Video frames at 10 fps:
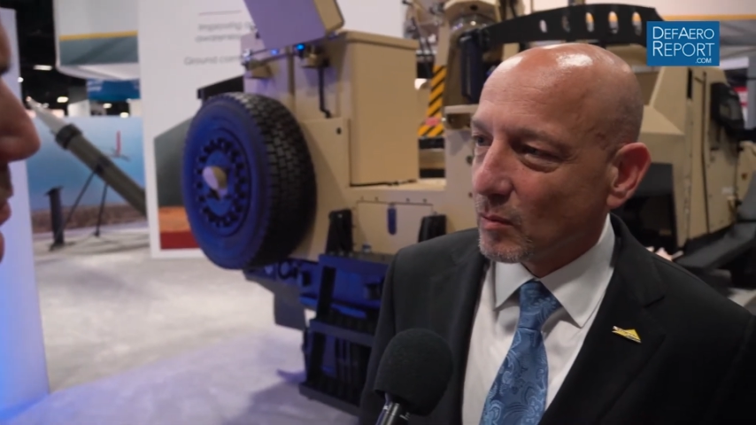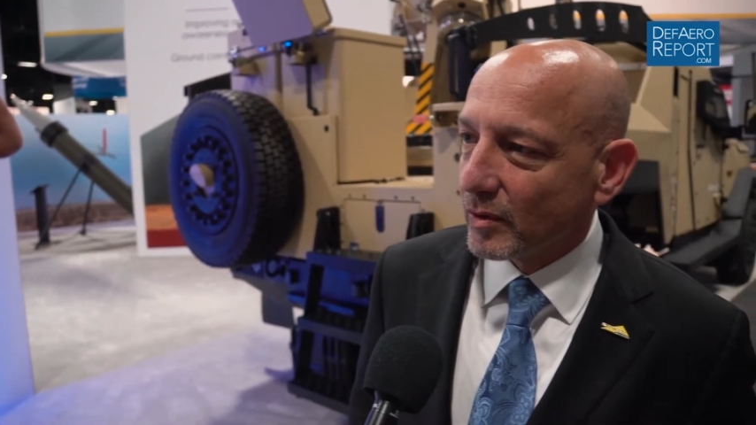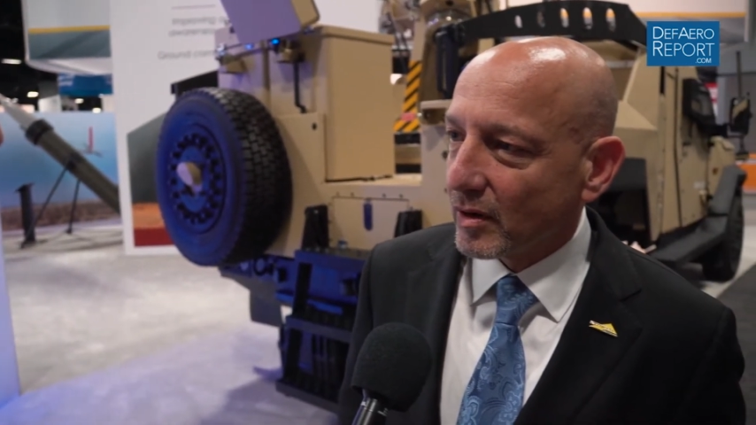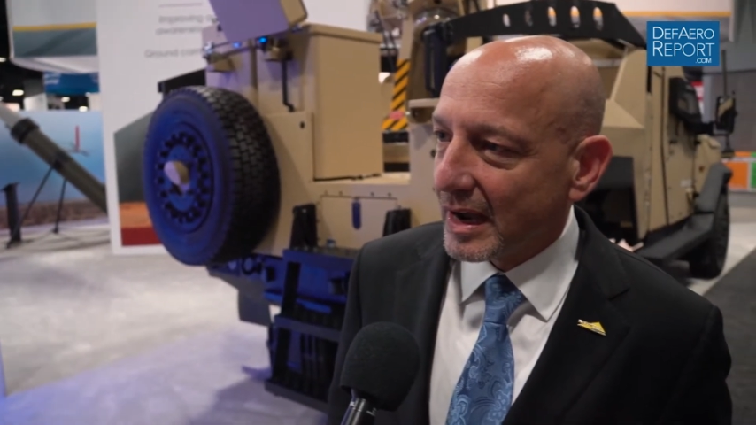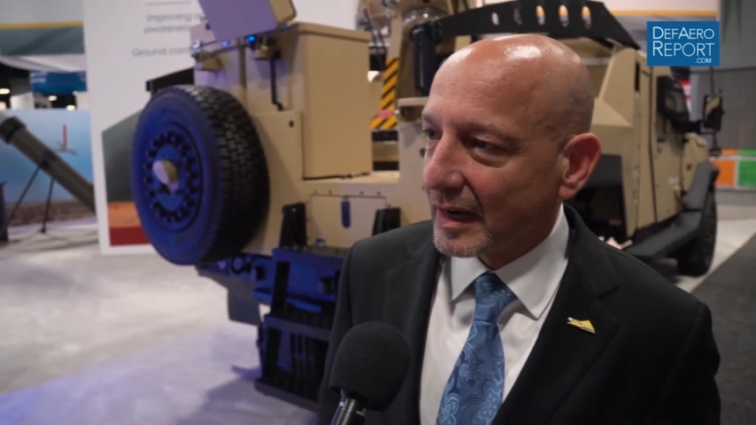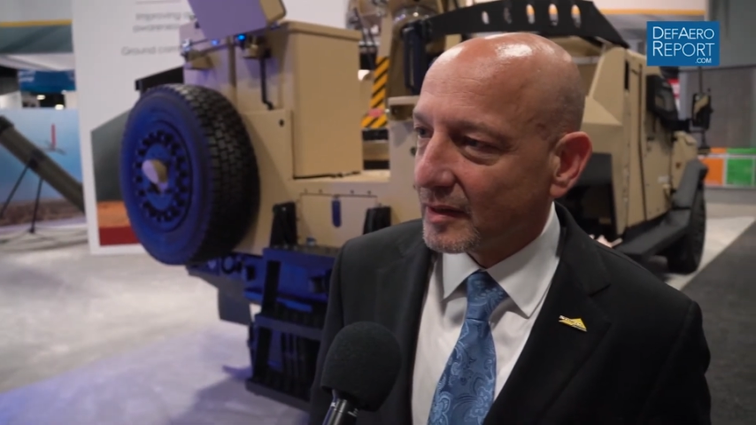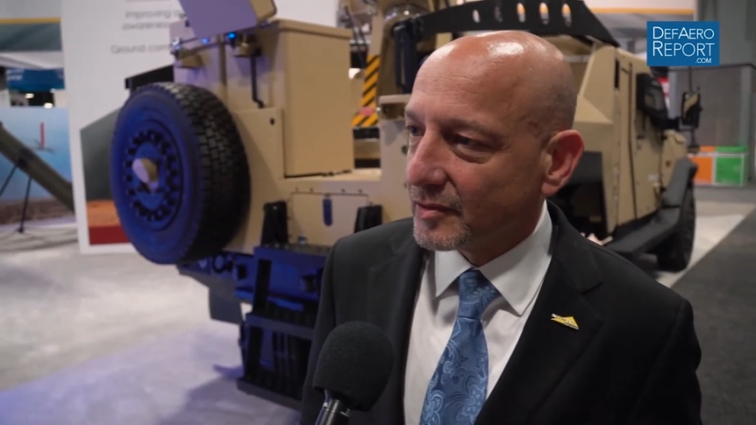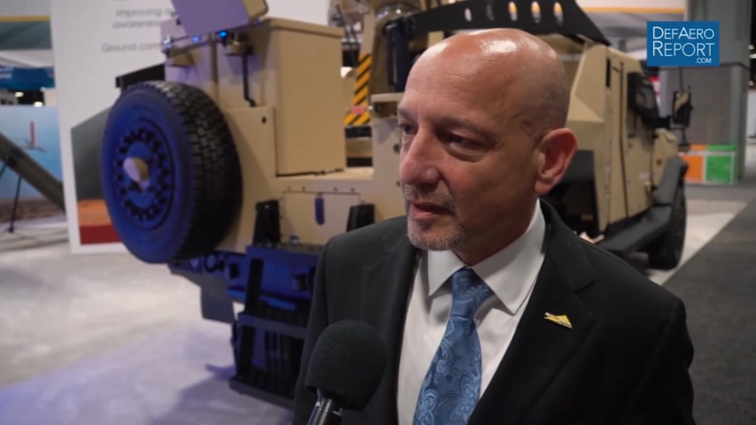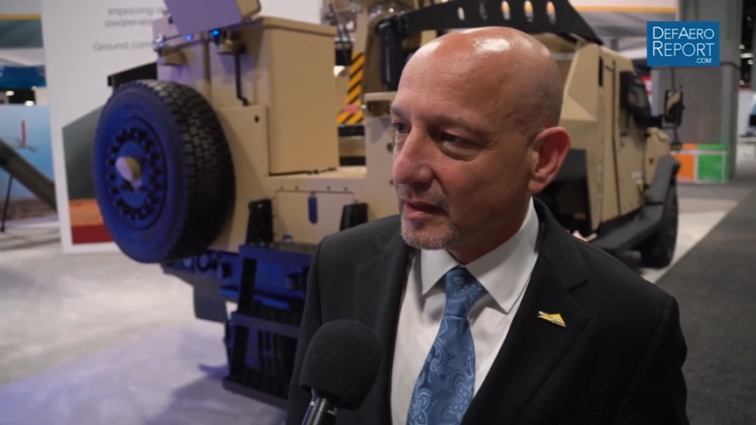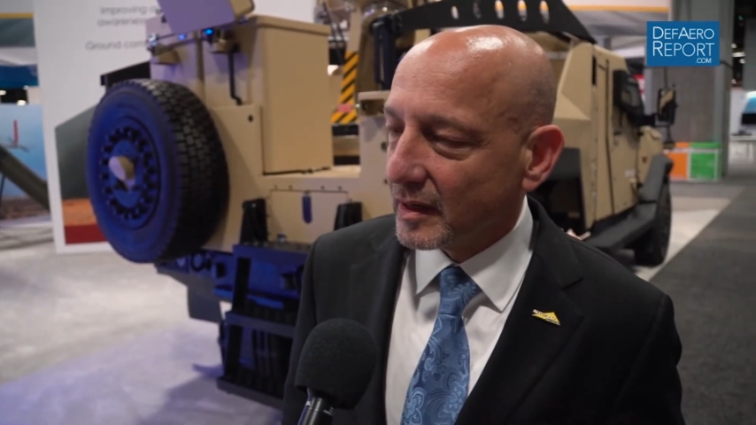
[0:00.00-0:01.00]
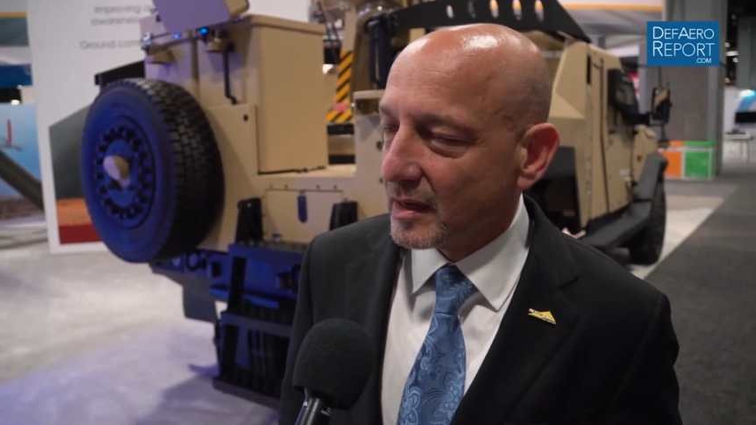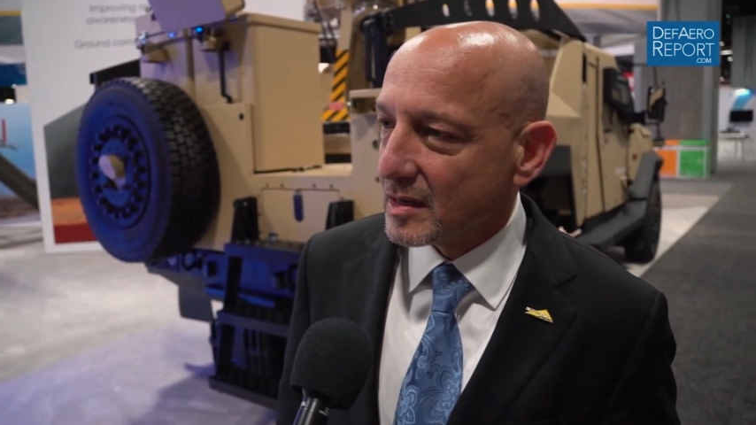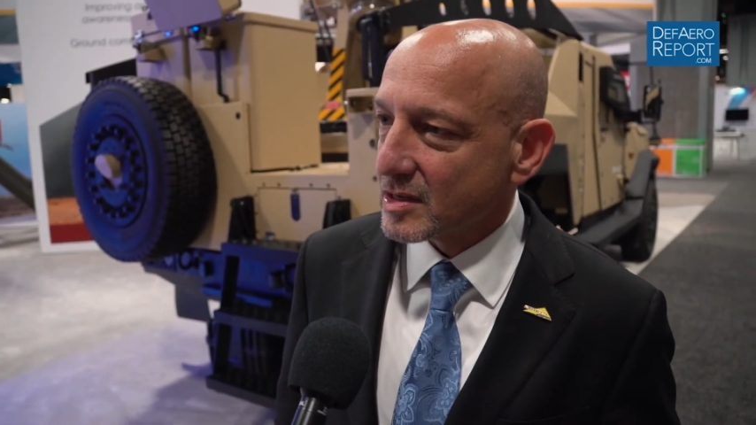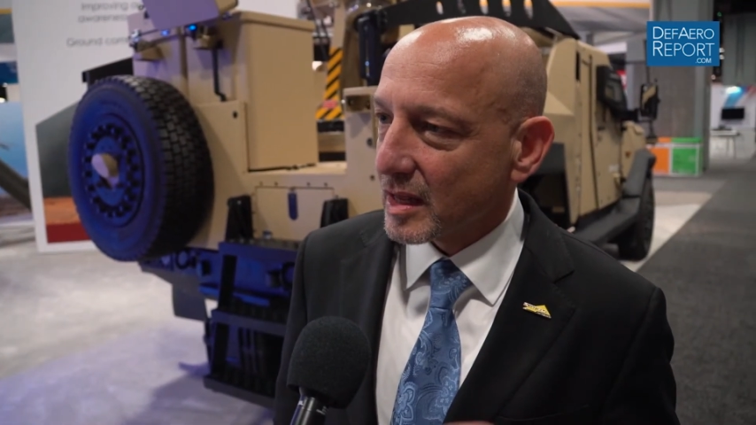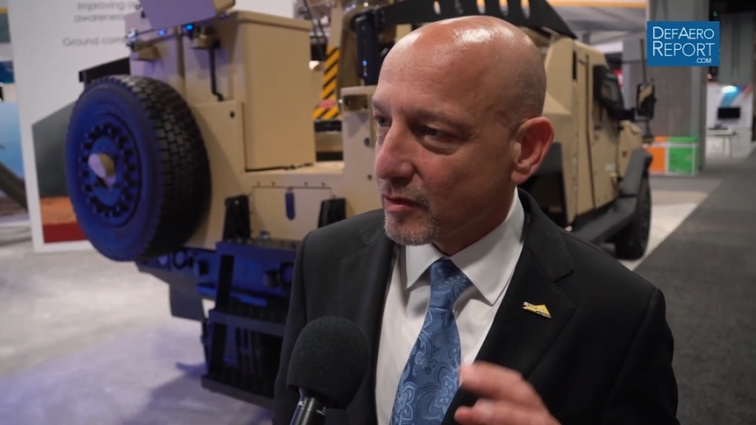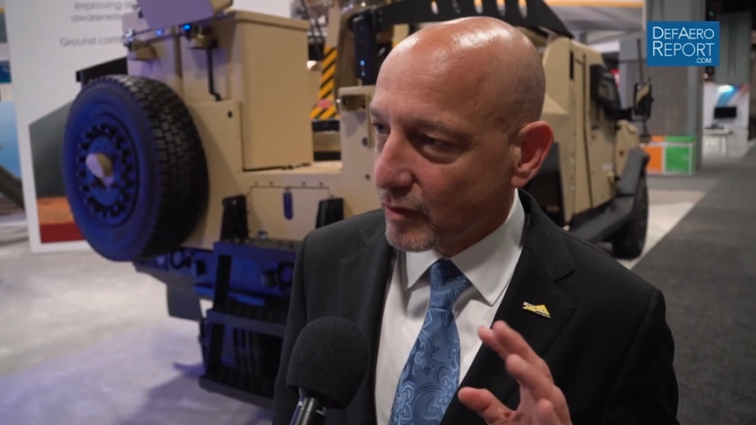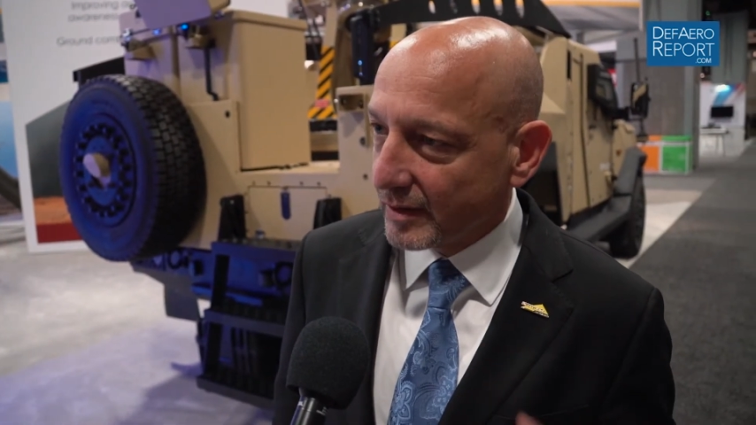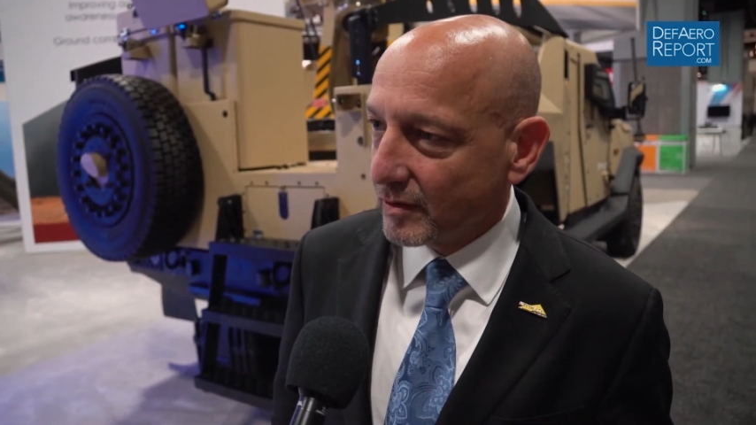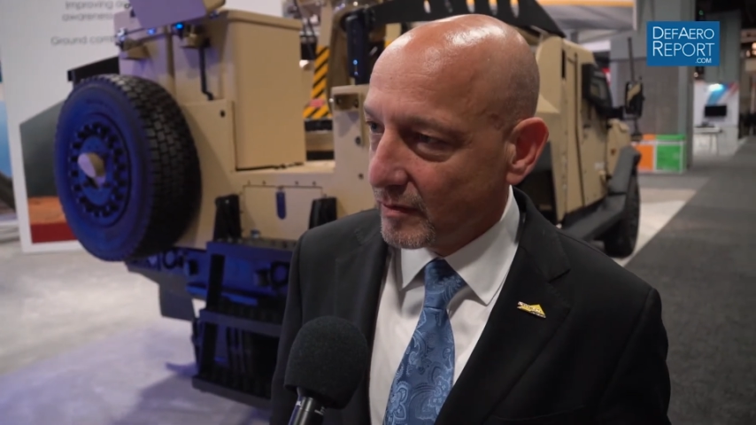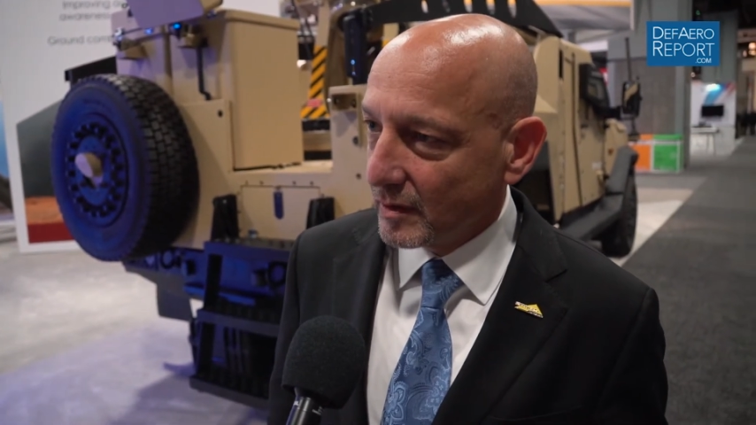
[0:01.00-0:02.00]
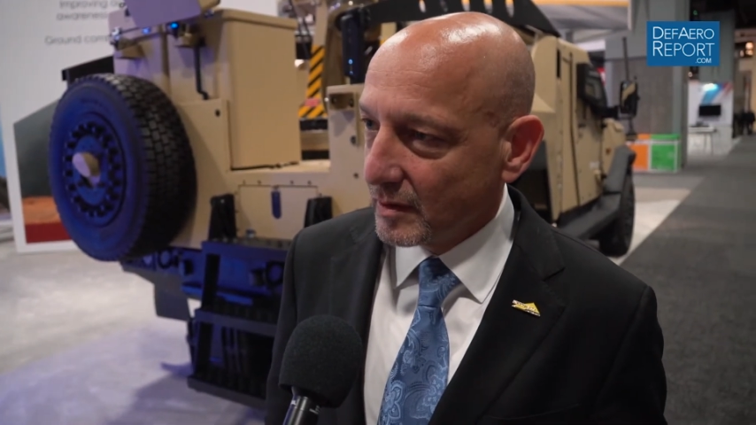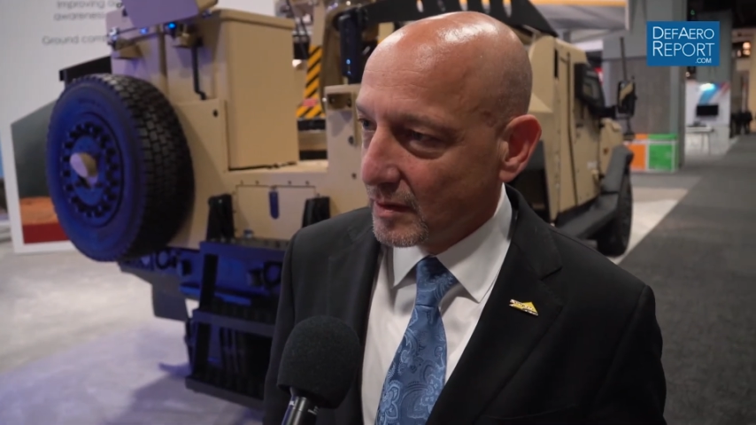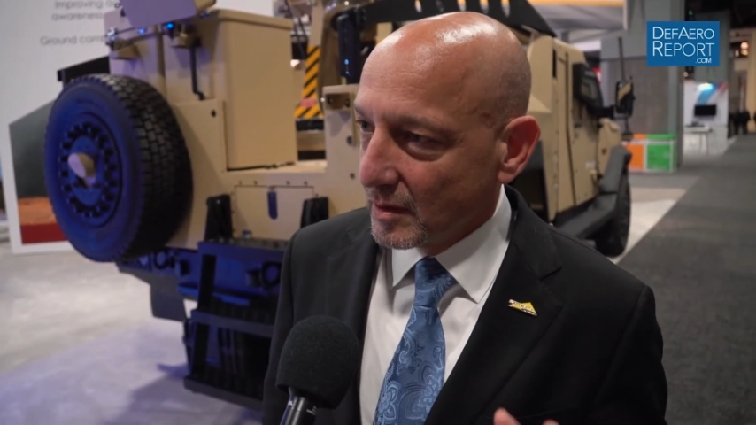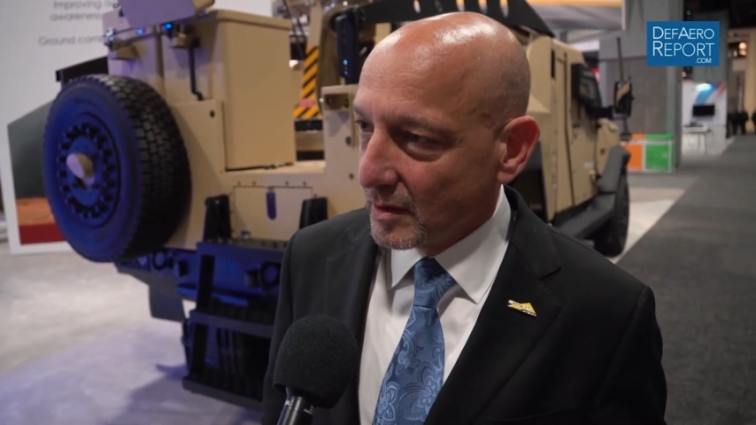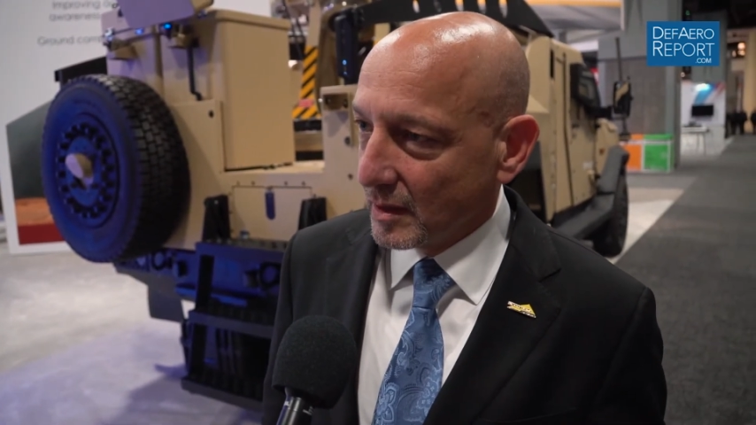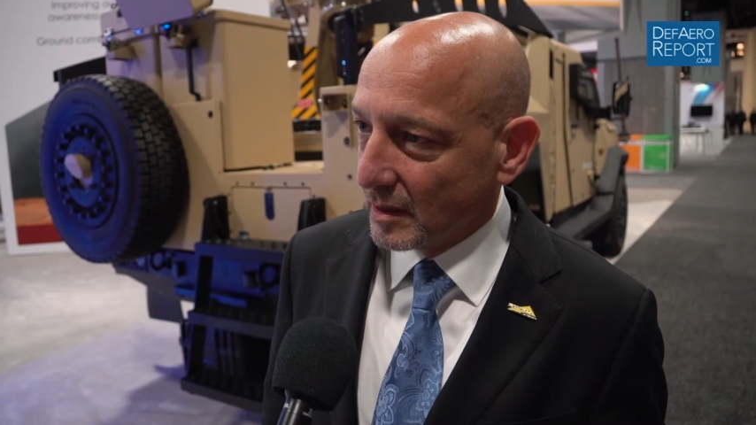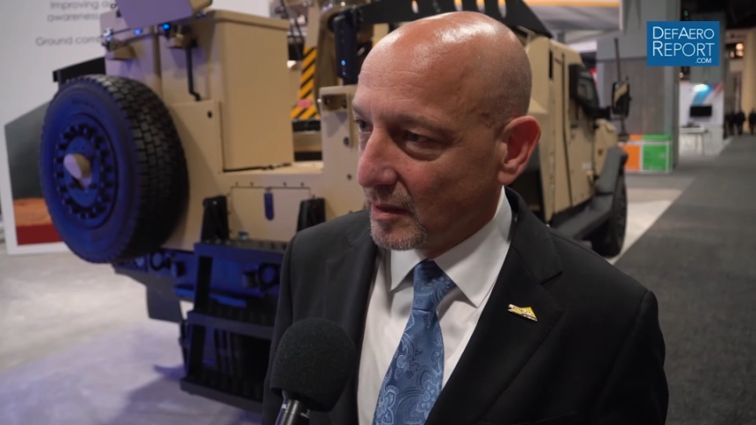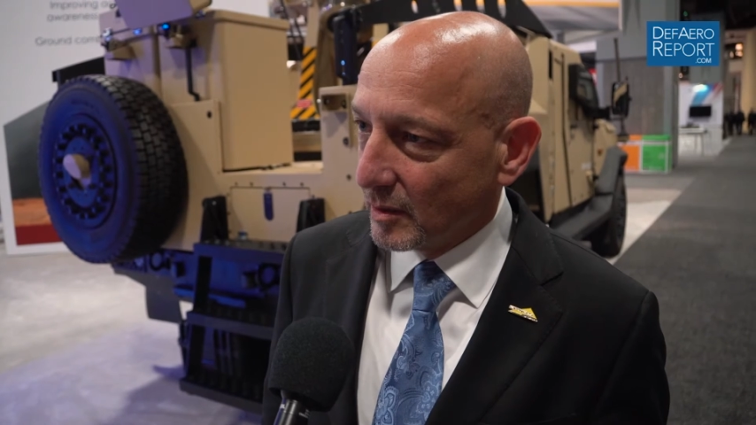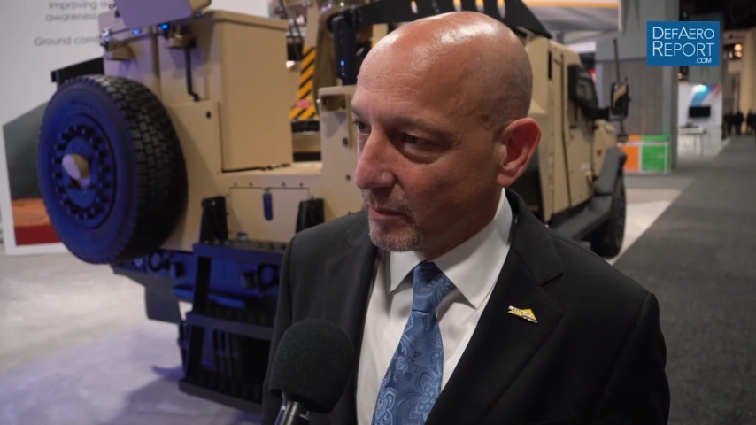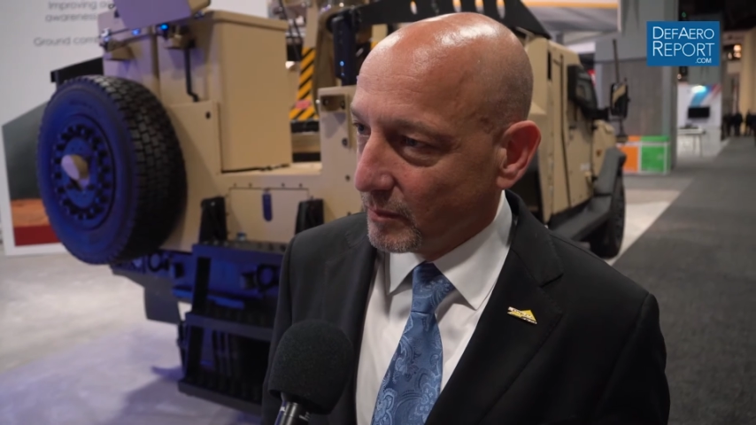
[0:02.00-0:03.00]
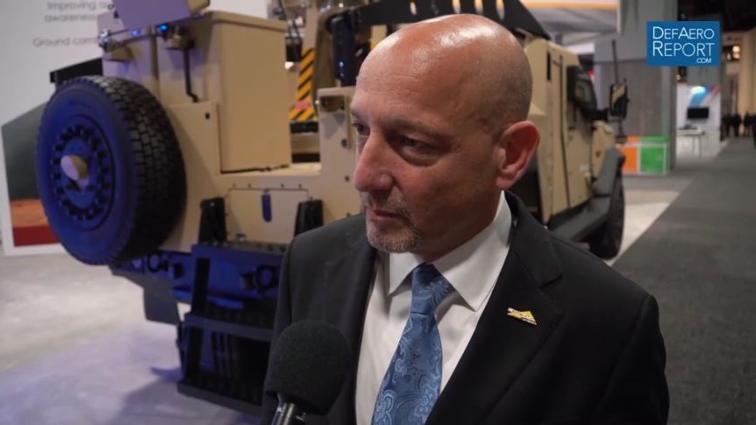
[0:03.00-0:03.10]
we're highlighting is threat uh,